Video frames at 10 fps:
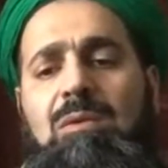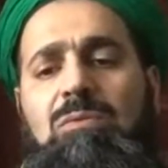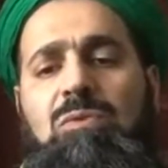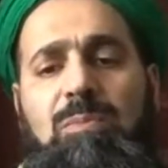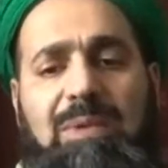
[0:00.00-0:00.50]

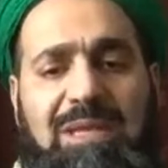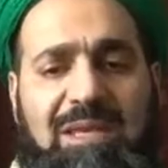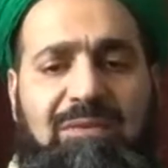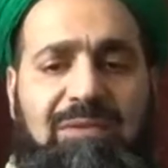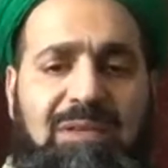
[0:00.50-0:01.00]
To
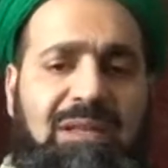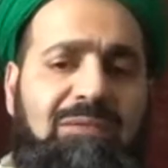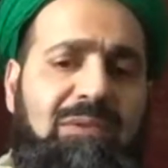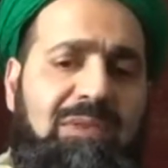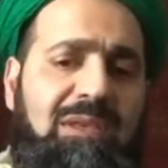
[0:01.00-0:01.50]
believe in
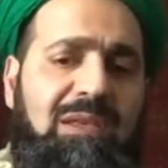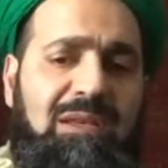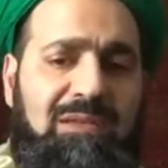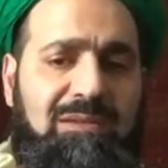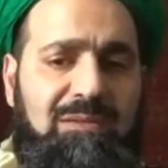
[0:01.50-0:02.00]
everything in
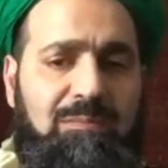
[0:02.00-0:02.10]
it,